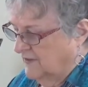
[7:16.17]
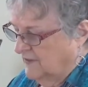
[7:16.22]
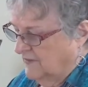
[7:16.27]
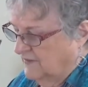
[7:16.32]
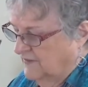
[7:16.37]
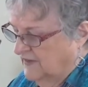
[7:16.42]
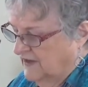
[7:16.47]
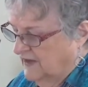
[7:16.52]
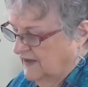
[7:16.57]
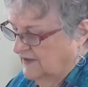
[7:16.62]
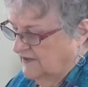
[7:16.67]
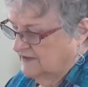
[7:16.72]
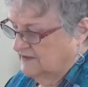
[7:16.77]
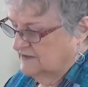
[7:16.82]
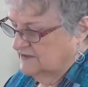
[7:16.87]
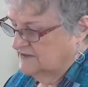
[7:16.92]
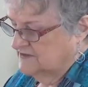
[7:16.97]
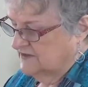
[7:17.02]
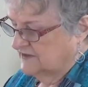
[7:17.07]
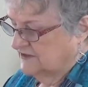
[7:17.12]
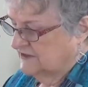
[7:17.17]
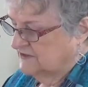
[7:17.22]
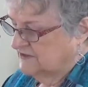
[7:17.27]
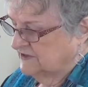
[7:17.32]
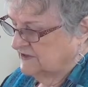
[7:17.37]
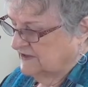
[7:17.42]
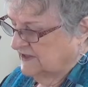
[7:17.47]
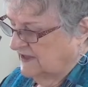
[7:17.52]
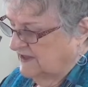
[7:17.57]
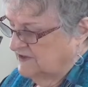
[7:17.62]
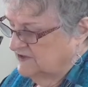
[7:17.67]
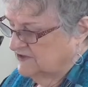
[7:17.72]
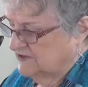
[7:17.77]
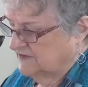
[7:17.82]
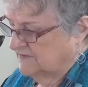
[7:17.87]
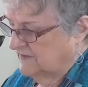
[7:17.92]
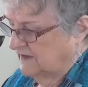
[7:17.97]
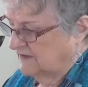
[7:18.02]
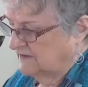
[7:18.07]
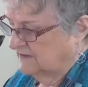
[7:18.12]
That is an
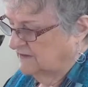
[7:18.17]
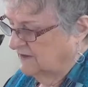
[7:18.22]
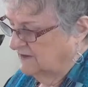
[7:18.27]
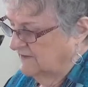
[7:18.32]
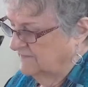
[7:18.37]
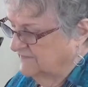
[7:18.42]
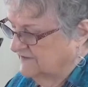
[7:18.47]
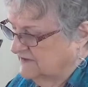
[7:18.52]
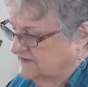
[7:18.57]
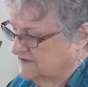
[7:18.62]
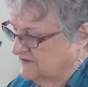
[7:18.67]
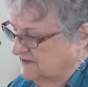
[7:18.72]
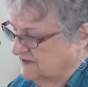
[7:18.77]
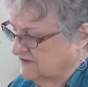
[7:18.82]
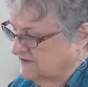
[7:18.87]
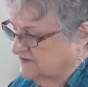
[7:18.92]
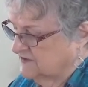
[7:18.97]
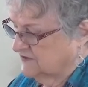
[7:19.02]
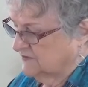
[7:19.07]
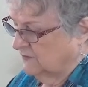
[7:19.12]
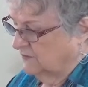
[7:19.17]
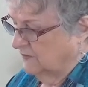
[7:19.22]
indication that life exists